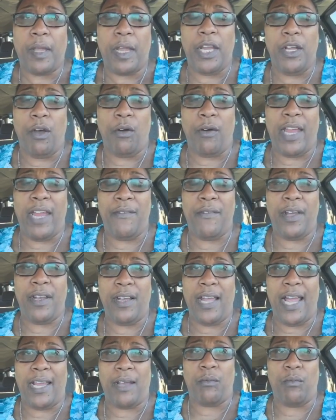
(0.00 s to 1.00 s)
even
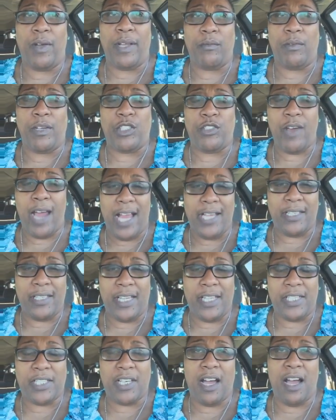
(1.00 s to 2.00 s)
like when
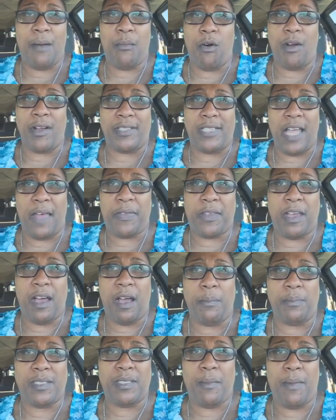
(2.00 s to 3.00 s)
tragedies come or death
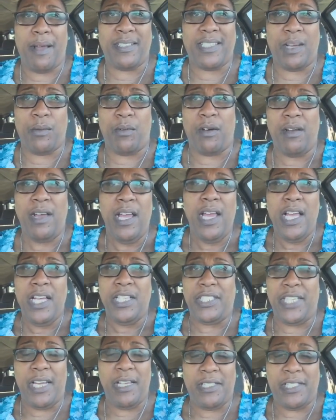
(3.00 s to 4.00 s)
comes, somebody say, well,
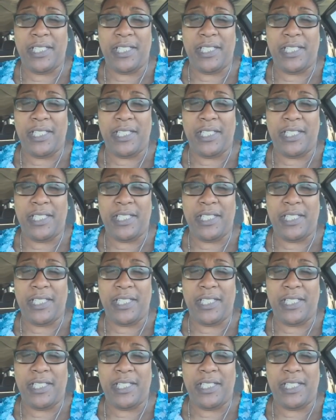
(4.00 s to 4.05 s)
she